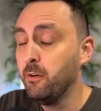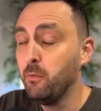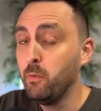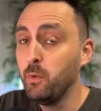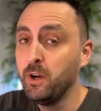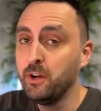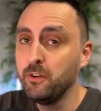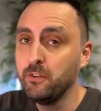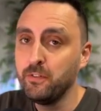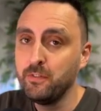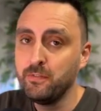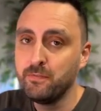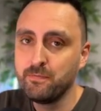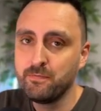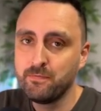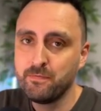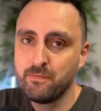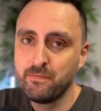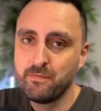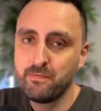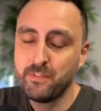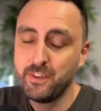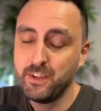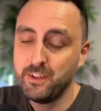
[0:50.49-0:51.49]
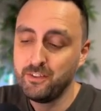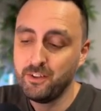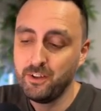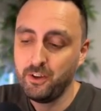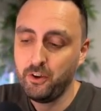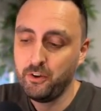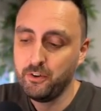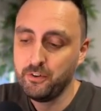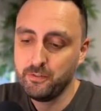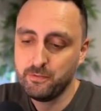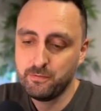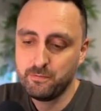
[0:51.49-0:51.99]
Well, there's a
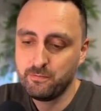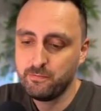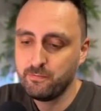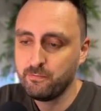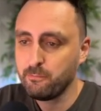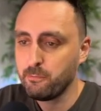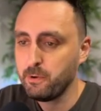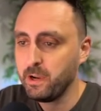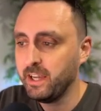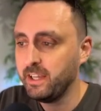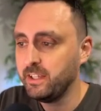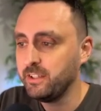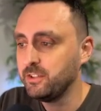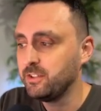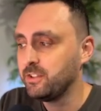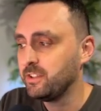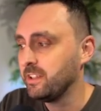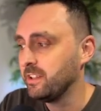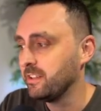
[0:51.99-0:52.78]
lot of range.